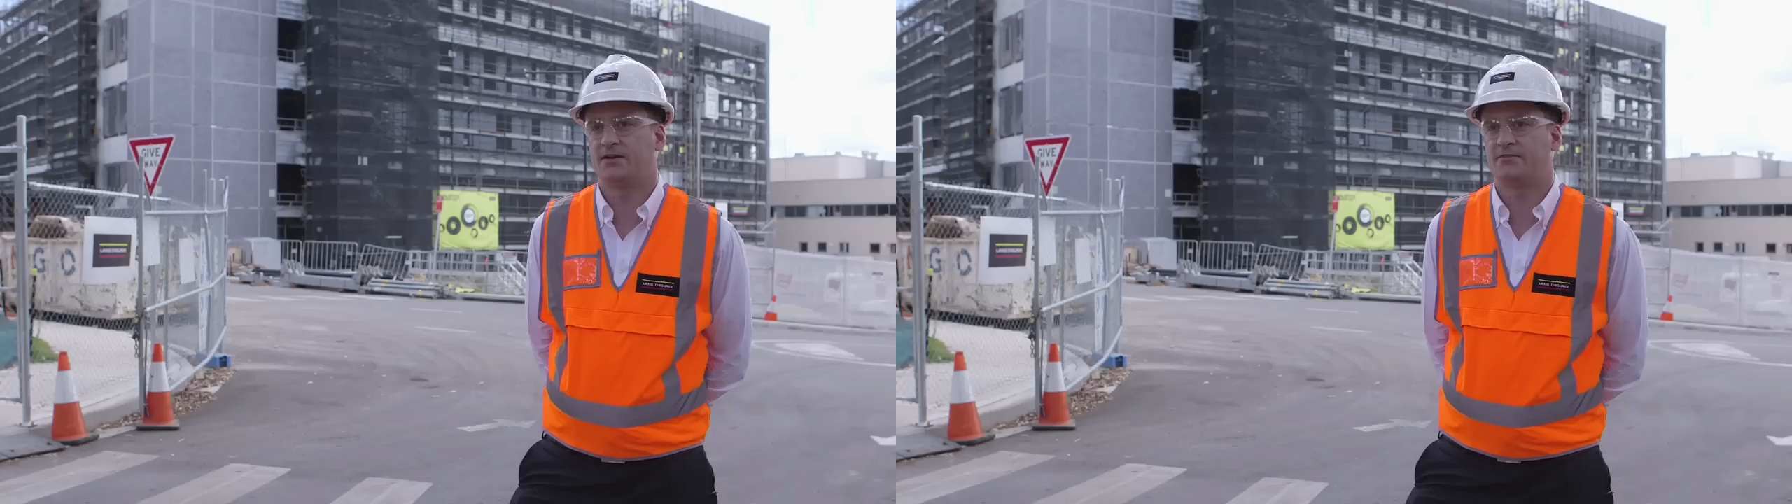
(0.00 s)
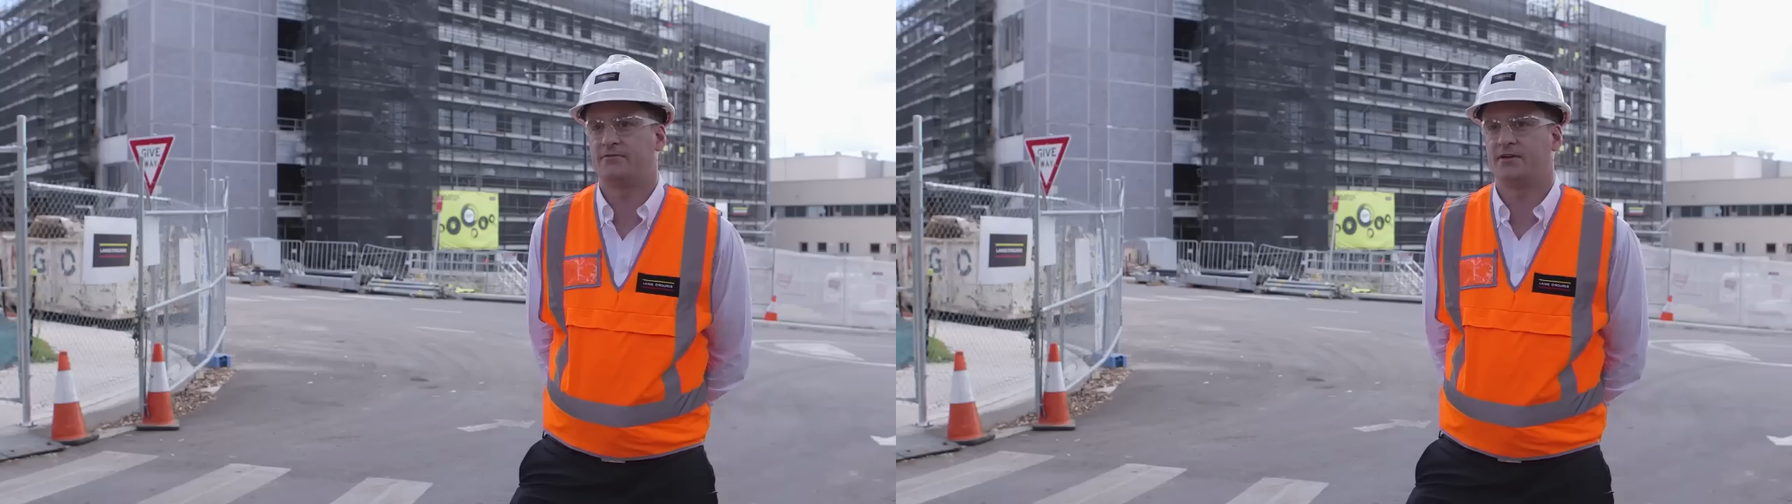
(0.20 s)

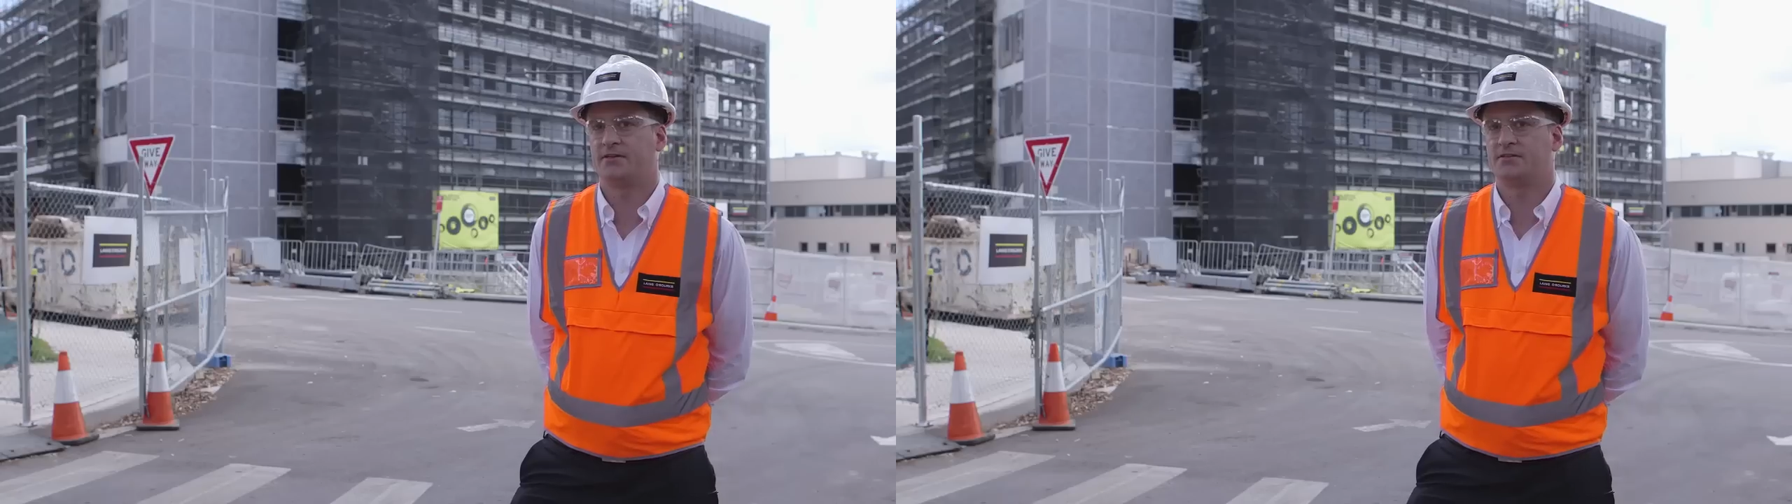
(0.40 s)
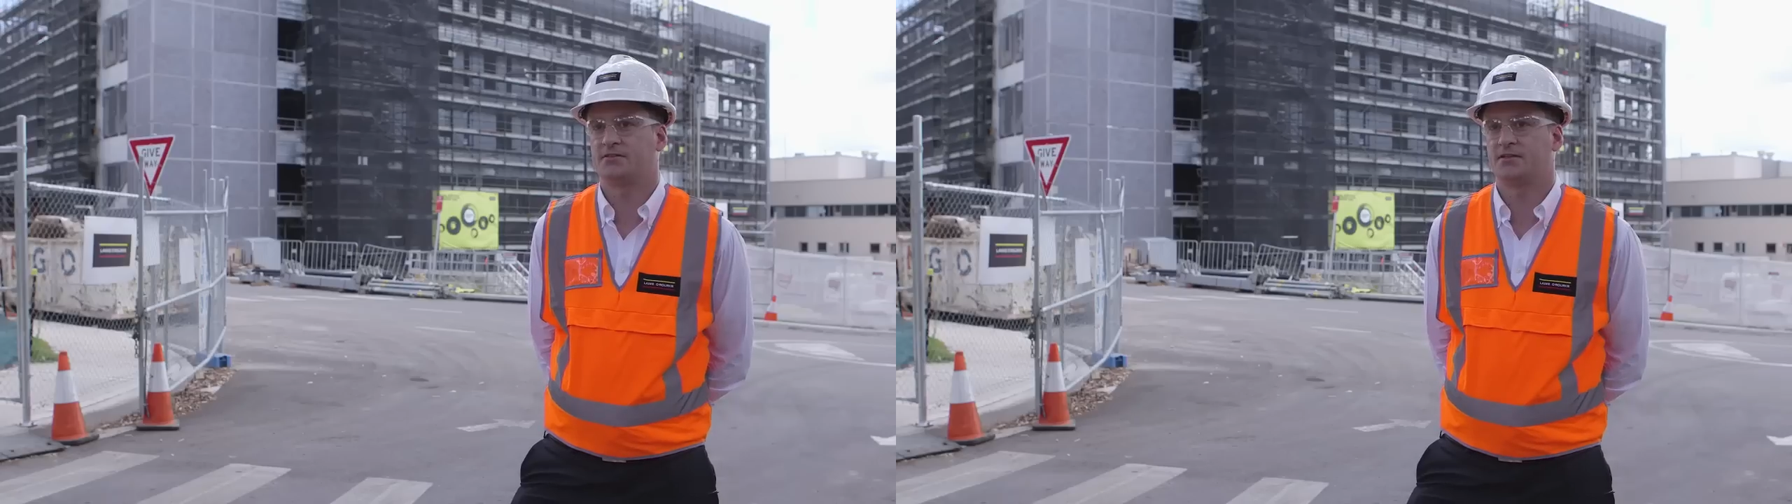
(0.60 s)
our
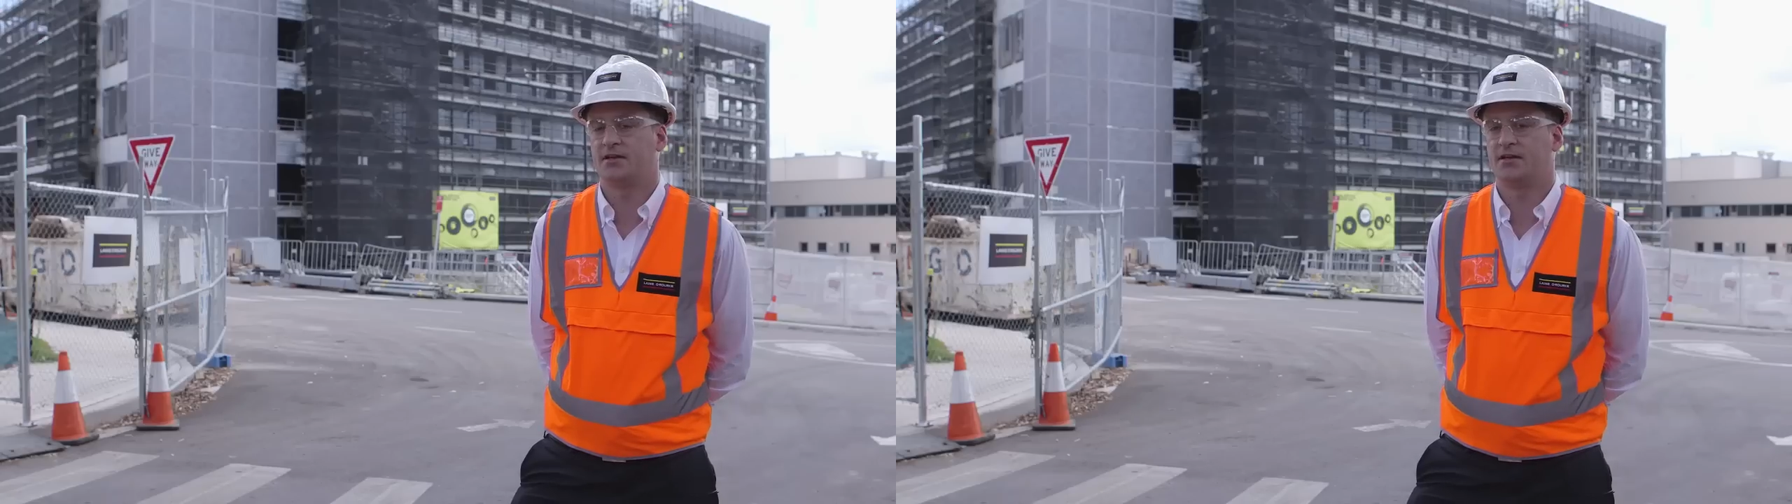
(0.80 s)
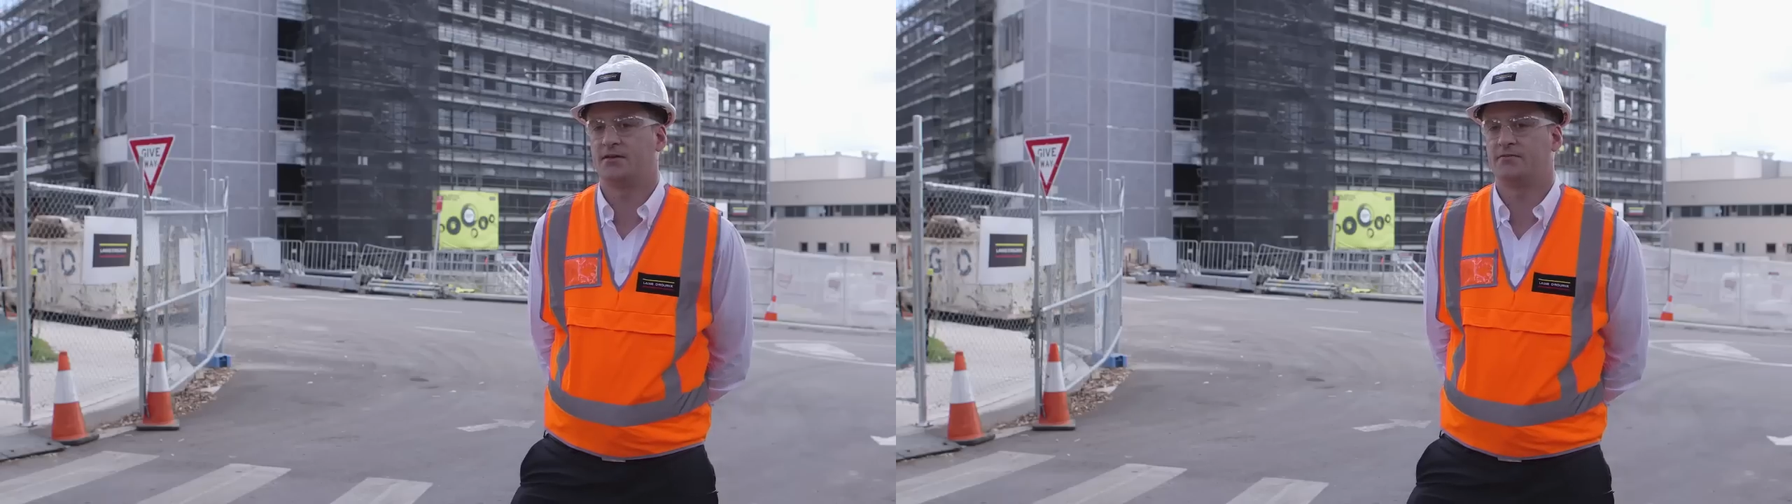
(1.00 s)
phrase
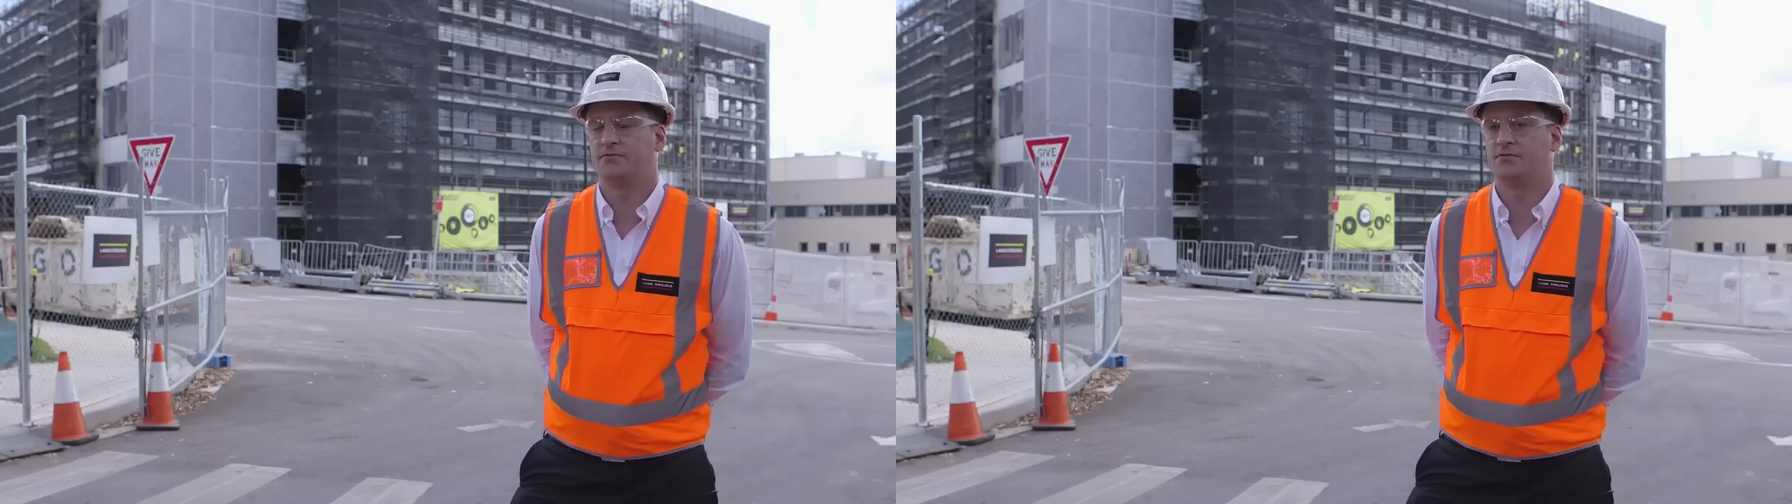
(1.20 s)
uh,